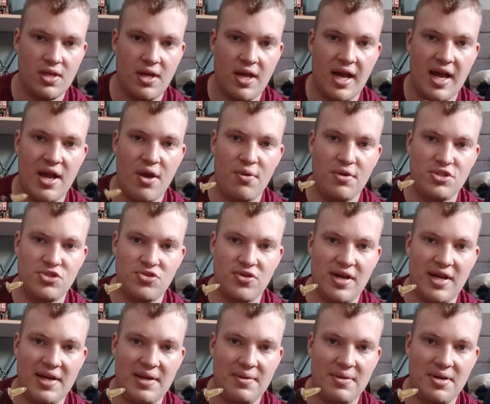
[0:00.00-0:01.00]
I always
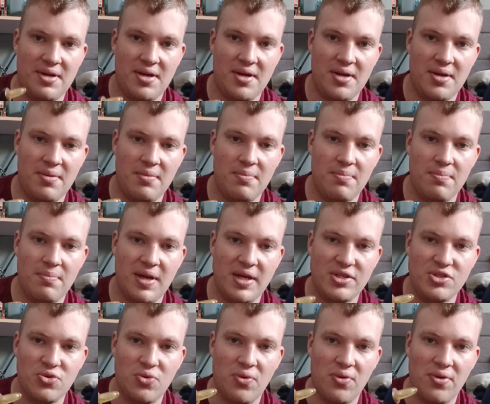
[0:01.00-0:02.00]
try and make
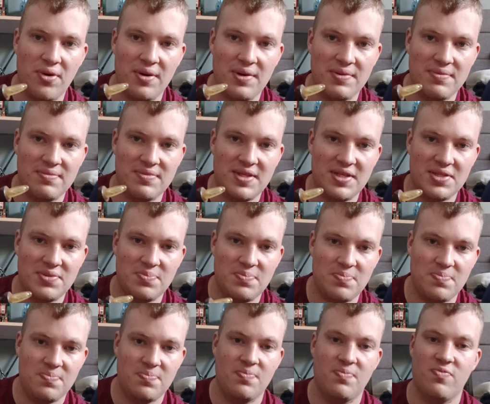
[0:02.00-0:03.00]
sure this
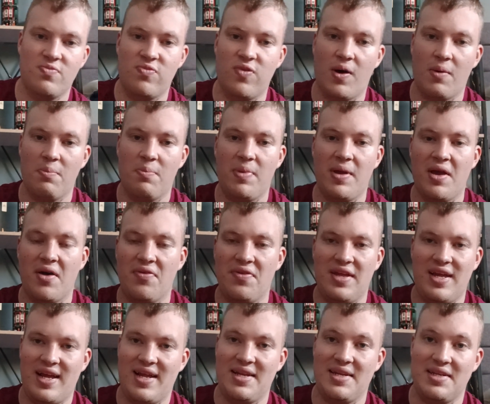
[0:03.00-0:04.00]
rod bit on the
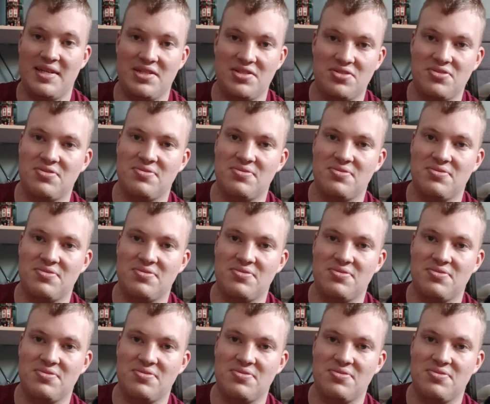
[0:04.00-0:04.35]
end is